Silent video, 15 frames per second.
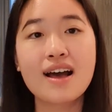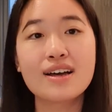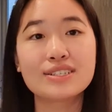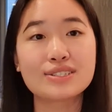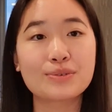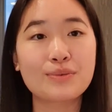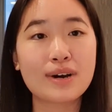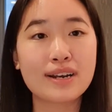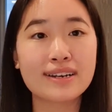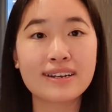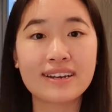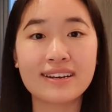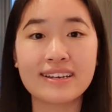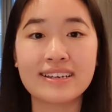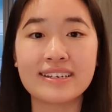So one
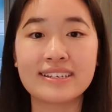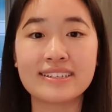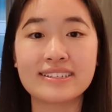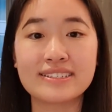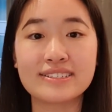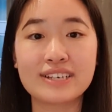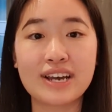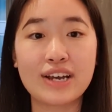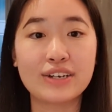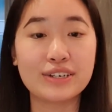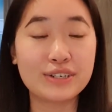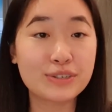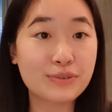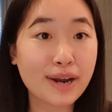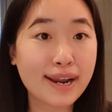is
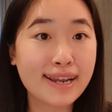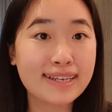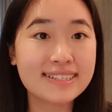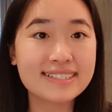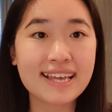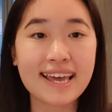good grades